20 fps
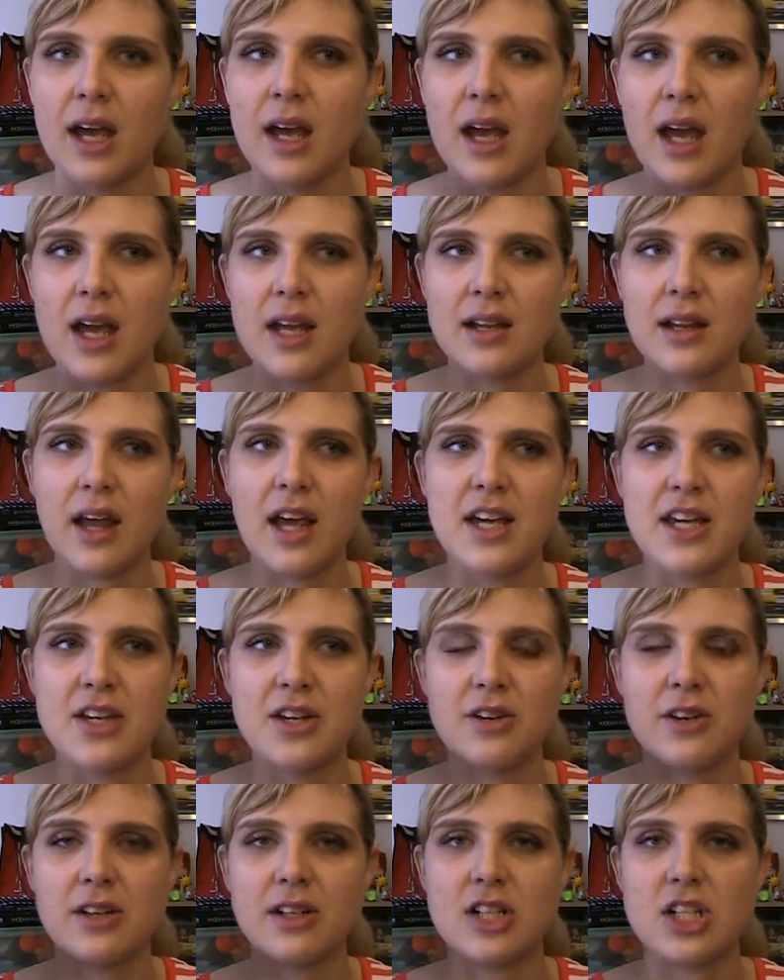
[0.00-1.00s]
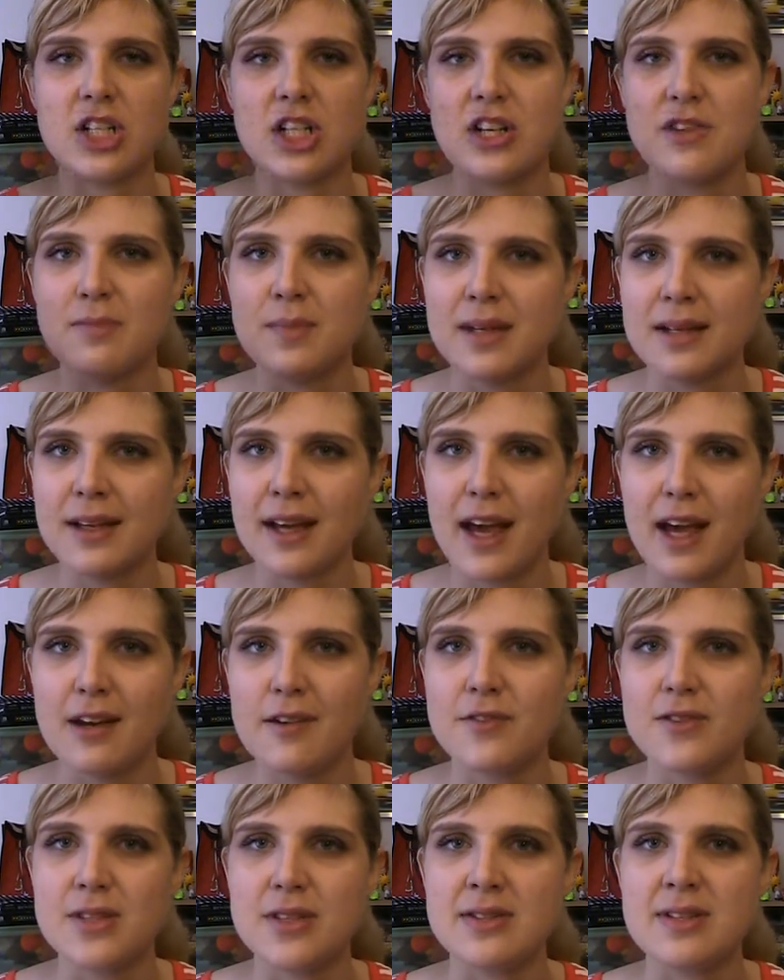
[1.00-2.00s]
and like your achievement kind
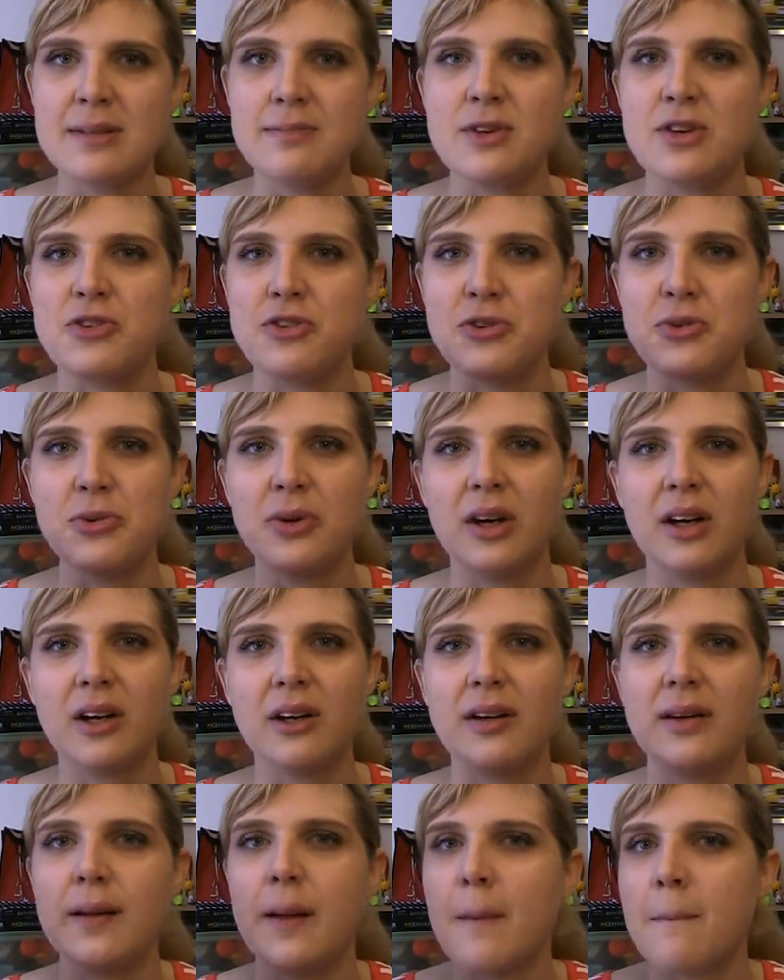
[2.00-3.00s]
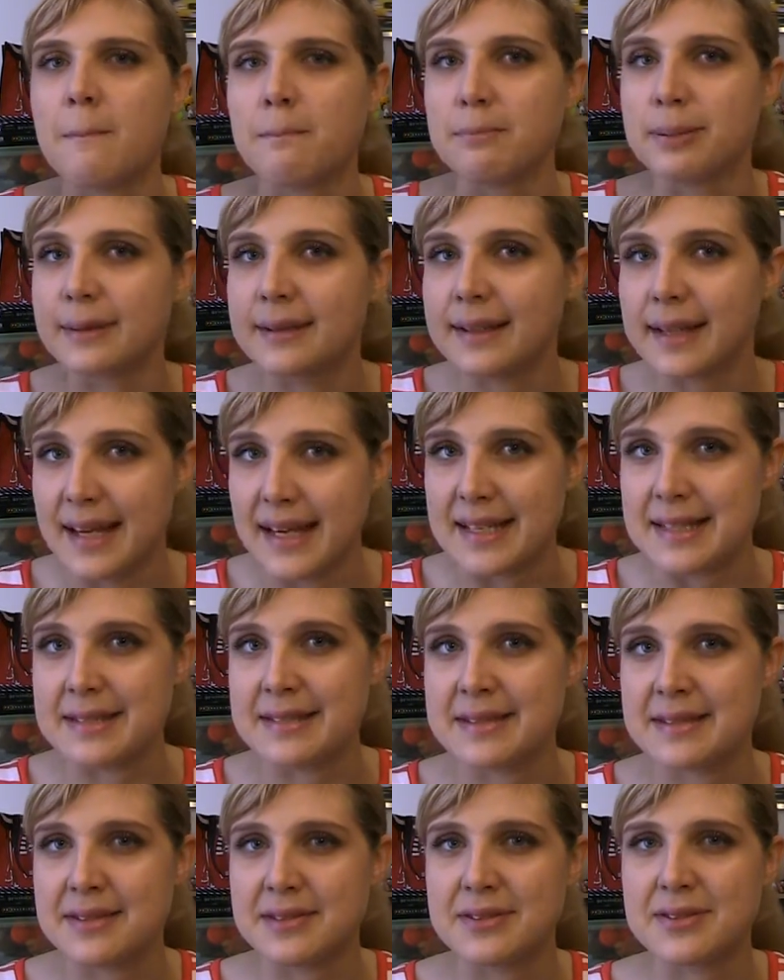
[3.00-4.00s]
of system is you earn
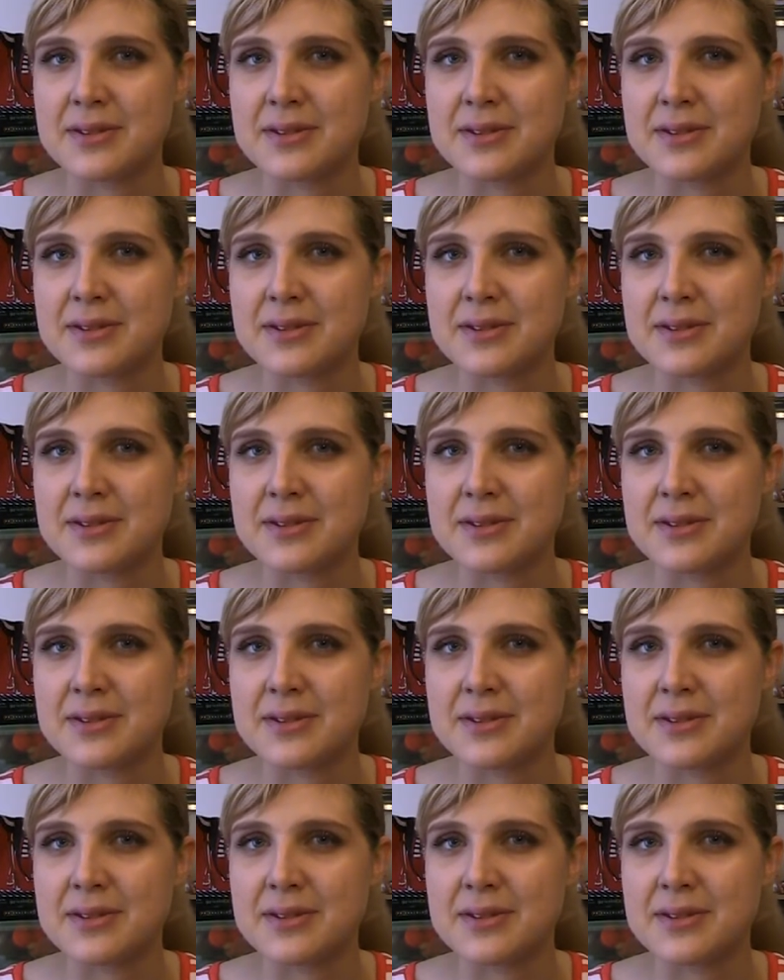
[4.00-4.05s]
bliss.